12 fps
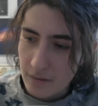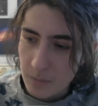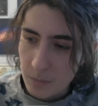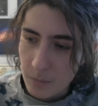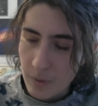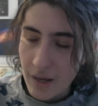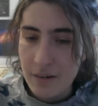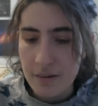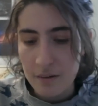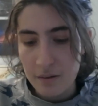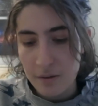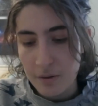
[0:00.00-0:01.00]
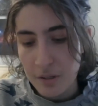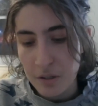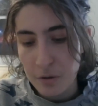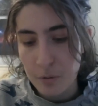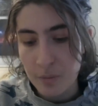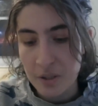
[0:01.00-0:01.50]
when learning
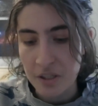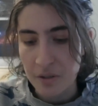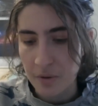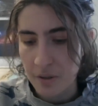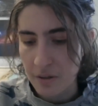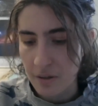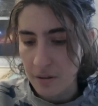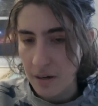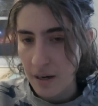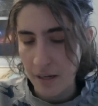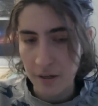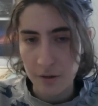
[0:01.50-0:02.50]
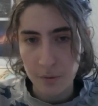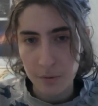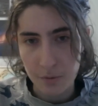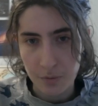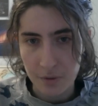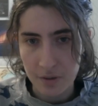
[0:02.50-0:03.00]
new material, I go
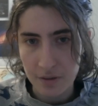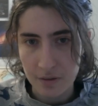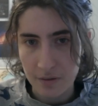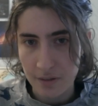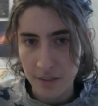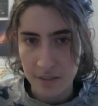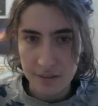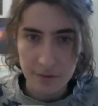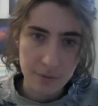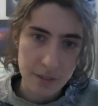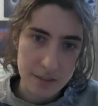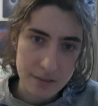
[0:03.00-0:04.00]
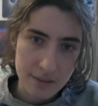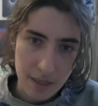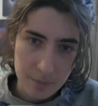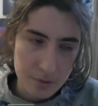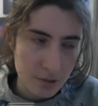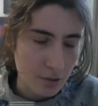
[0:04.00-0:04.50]
through these 3
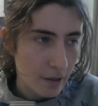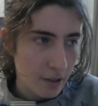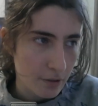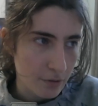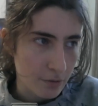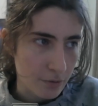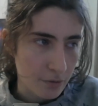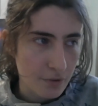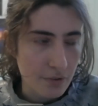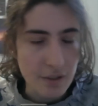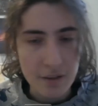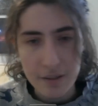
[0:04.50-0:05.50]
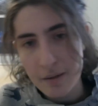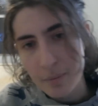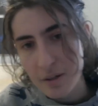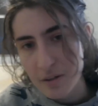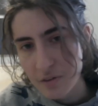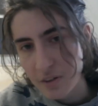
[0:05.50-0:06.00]
steps. So I go through a little
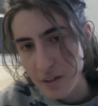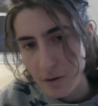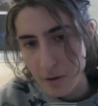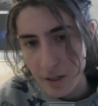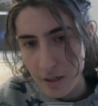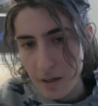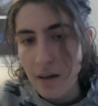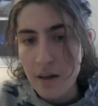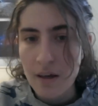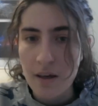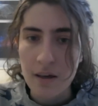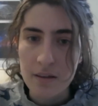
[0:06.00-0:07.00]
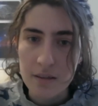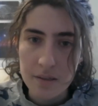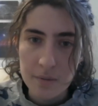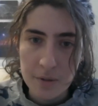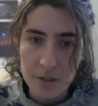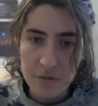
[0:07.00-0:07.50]
bit of theory, a
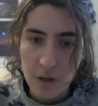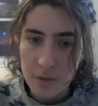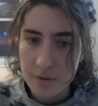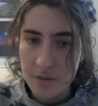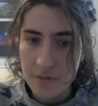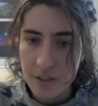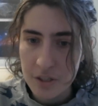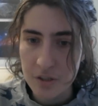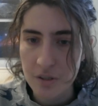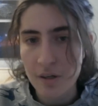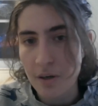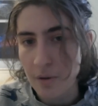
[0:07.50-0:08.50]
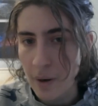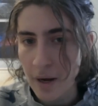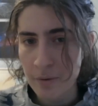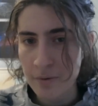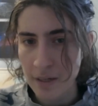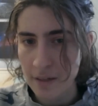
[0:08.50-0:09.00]
little bit of observation
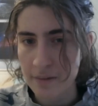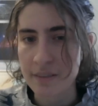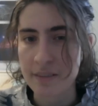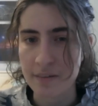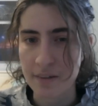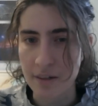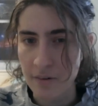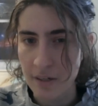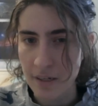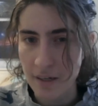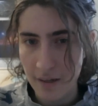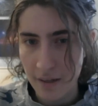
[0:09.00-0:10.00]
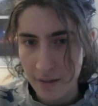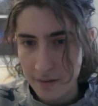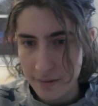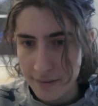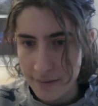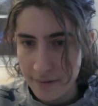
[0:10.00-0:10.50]
around that theory,
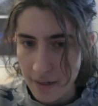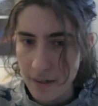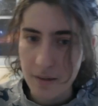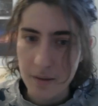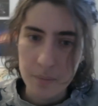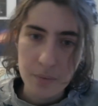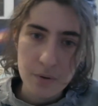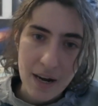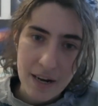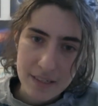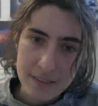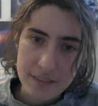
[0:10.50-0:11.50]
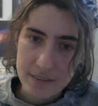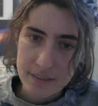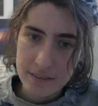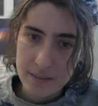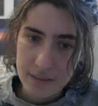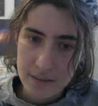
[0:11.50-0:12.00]
and then
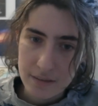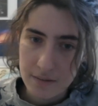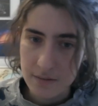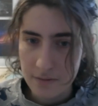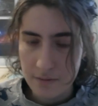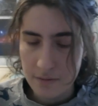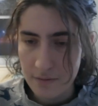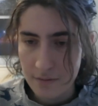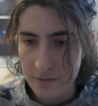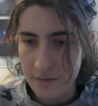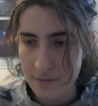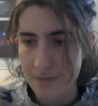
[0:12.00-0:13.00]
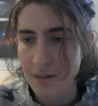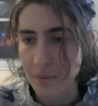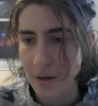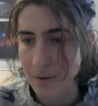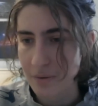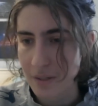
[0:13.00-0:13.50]
practice around